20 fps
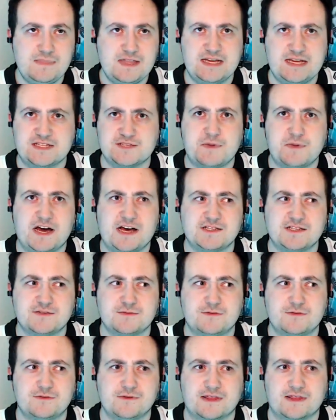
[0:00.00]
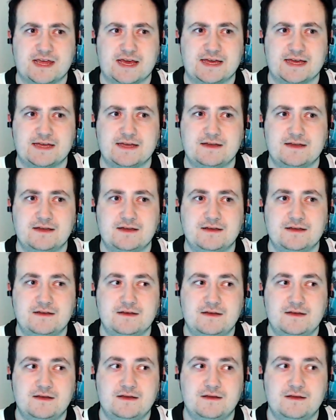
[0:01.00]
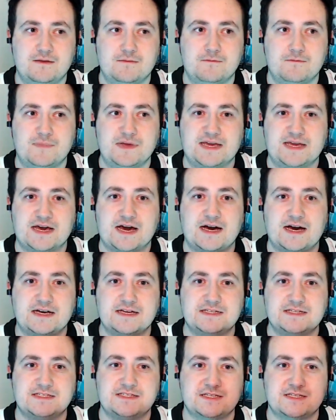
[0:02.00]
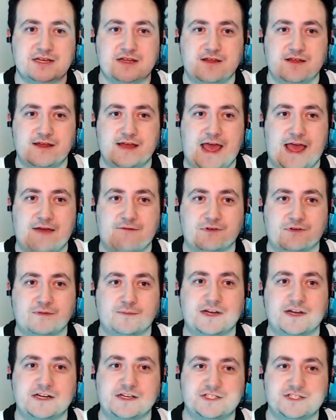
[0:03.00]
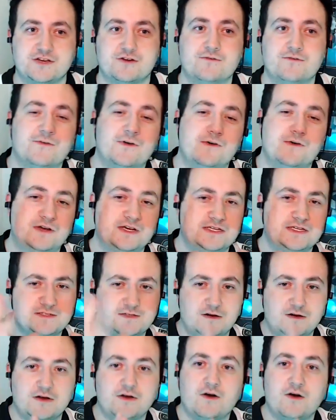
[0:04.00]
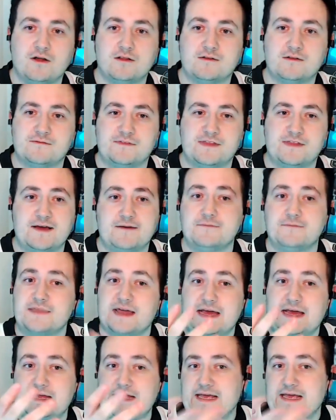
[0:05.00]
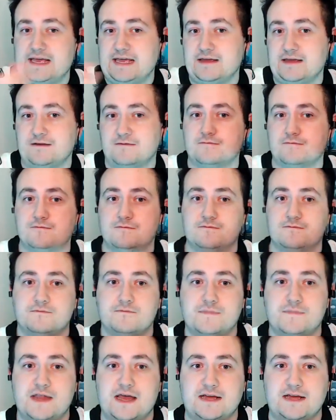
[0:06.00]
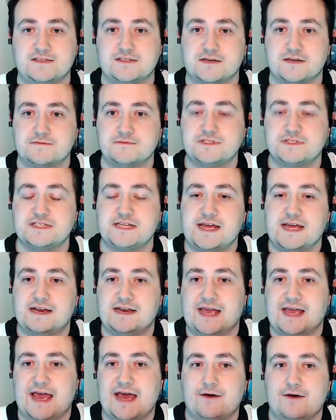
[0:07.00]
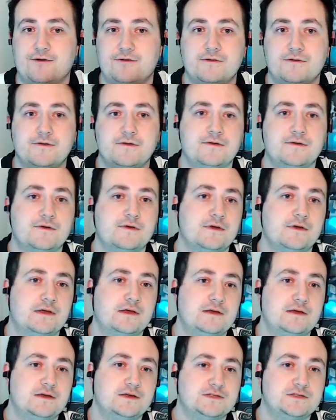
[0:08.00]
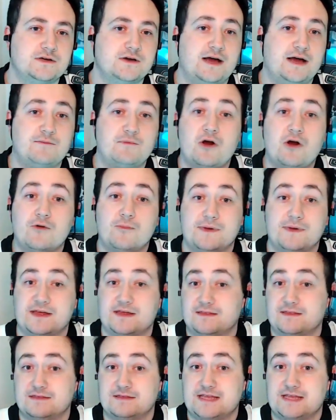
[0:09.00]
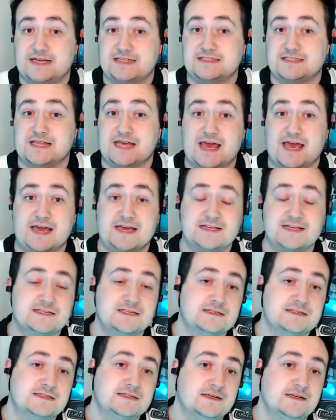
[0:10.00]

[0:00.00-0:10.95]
it's possible that because everybody's so focused on all of them that he ends up standing out. So I'm hoping that's the case.